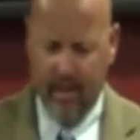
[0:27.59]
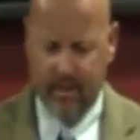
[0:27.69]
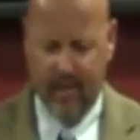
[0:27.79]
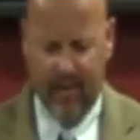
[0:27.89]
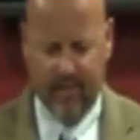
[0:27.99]

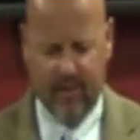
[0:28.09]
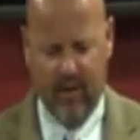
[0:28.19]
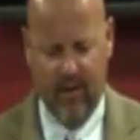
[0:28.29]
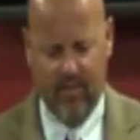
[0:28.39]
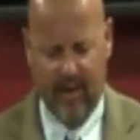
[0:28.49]
chapter
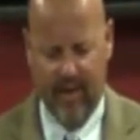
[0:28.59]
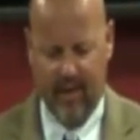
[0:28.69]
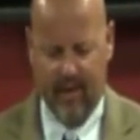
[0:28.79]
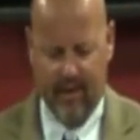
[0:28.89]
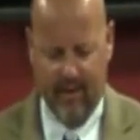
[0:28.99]
2,
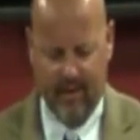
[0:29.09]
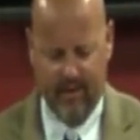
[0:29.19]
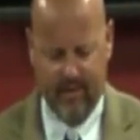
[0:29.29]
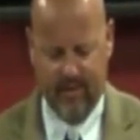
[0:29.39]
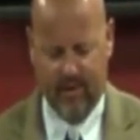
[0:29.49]
mainly in,
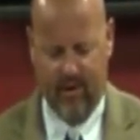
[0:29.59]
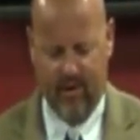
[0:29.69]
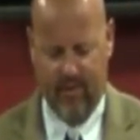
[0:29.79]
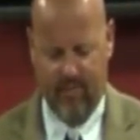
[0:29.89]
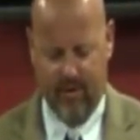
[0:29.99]
uh,
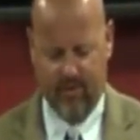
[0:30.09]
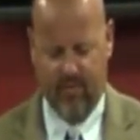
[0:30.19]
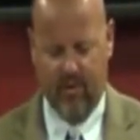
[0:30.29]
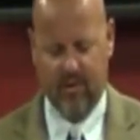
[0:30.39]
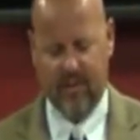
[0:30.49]
starting in verse
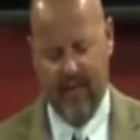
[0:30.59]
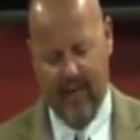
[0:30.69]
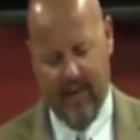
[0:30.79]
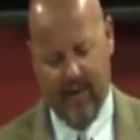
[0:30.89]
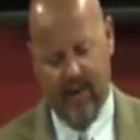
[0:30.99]

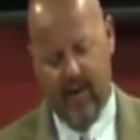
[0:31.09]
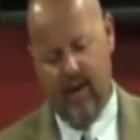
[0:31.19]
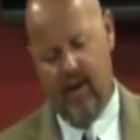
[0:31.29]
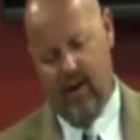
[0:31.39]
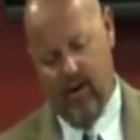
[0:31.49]
14
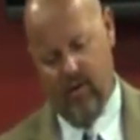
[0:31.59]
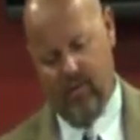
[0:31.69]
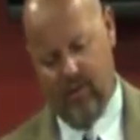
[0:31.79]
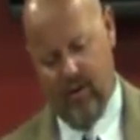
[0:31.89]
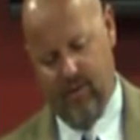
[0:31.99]
on
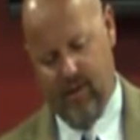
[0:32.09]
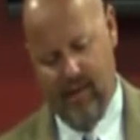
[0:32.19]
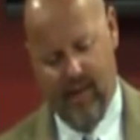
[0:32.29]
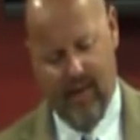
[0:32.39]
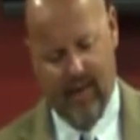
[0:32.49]
through the
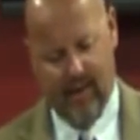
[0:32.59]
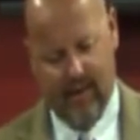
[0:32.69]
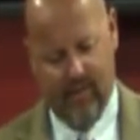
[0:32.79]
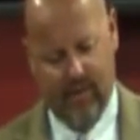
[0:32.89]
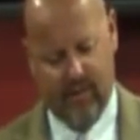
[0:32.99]
end
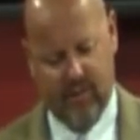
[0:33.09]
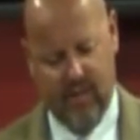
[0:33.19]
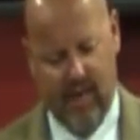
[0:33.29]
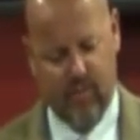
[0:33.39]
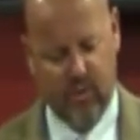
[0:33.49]
of this
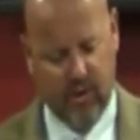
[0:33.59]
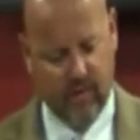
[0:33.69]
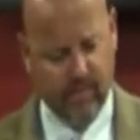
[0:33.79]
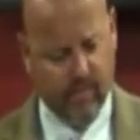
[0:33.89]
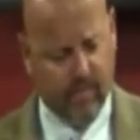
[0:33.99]

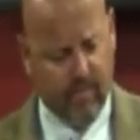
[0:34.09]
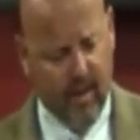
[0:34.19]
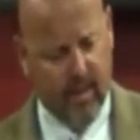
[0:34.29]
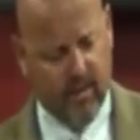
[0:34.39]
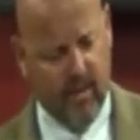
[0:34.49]
chapter.
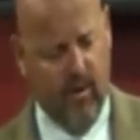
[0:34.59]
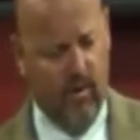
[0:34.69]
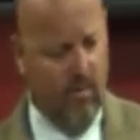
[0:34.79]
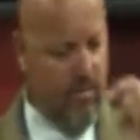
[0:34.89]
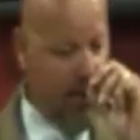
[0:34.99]

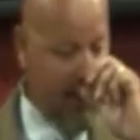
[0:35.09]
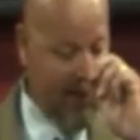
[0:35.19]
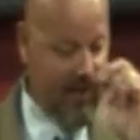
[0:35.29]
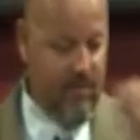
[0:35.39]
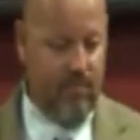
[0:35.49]
So
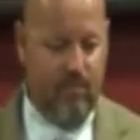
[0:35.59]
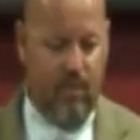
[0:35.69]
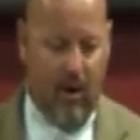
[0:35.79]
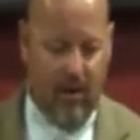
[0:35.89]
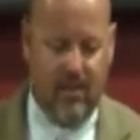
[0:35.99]
in
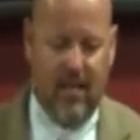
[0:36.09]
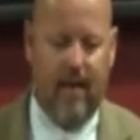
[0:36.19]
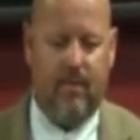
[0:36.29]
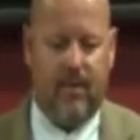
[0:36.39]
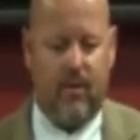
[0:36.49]
part of
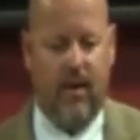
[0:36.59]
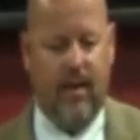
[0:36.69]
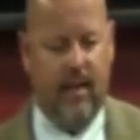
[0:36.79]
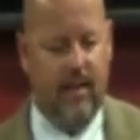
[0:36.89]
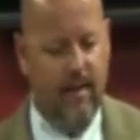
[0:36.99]
chapter
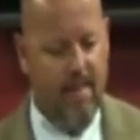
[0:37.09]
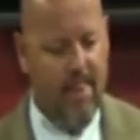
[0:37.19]
three,